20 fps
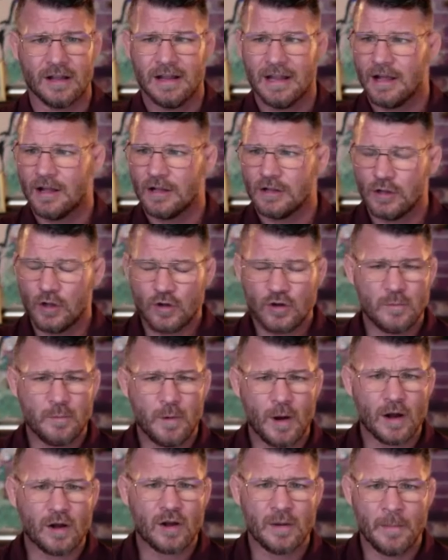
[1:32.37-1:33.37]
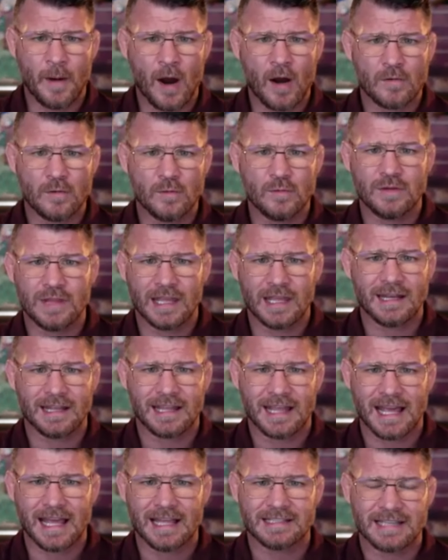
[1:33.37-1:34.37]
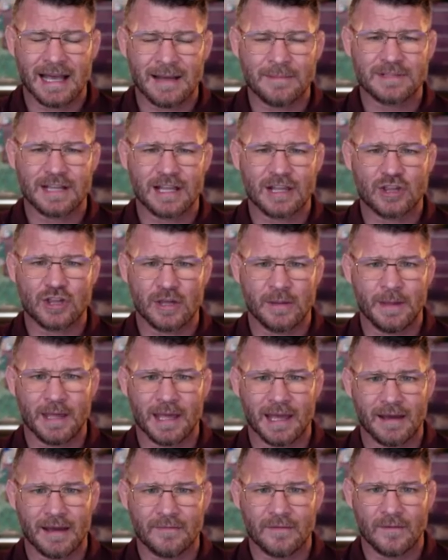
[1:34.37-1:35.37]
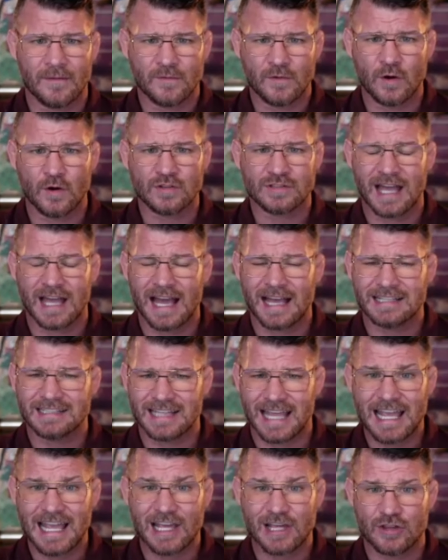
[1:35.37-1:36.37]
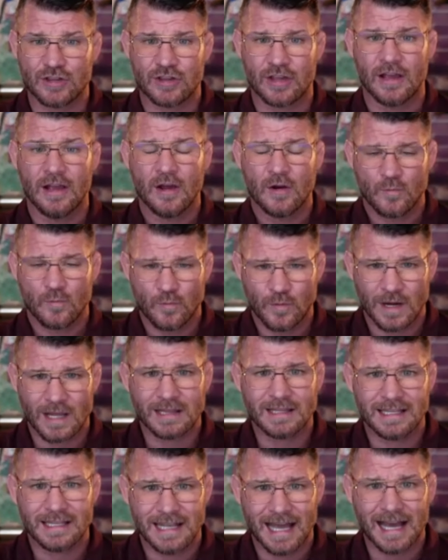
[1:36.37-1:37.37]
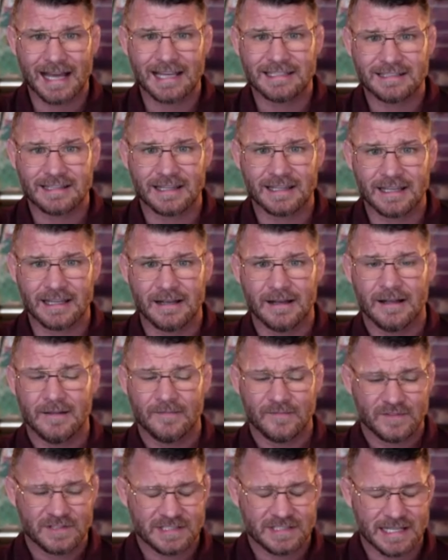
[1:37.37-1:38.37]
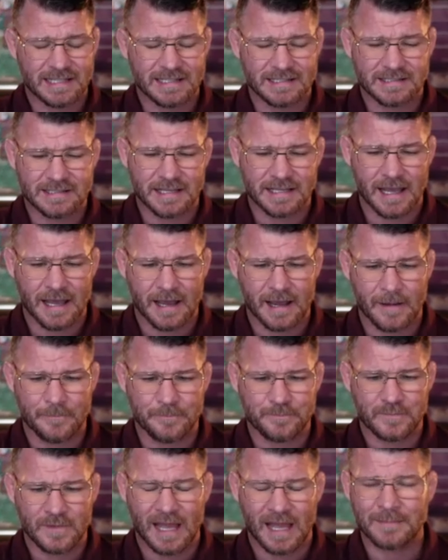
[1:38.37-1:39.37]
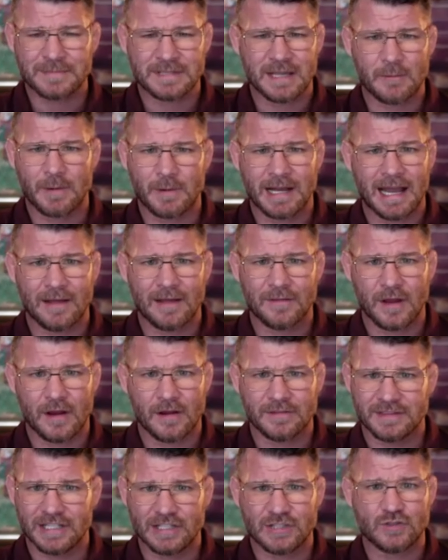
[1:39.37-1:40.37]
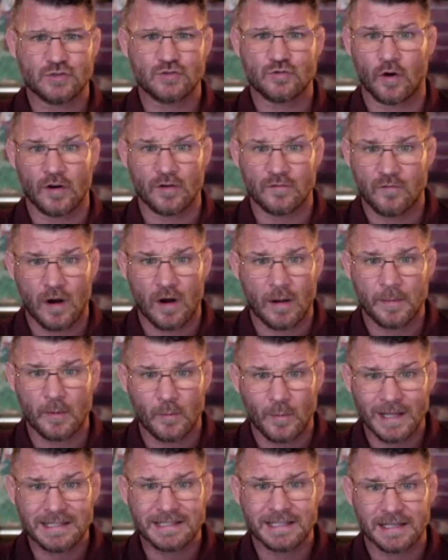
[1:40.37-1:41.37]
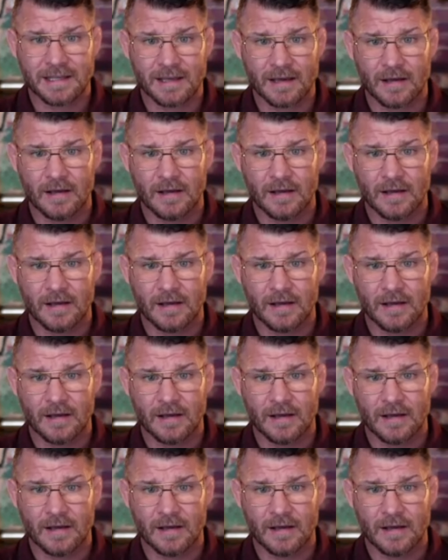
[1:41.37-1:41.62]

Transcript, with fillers: Look at what Kamaru did against Hamzat Chimaev. Of course, that has aged really nicely since um, Hamzat went out there and destroyed Robert Whitaker.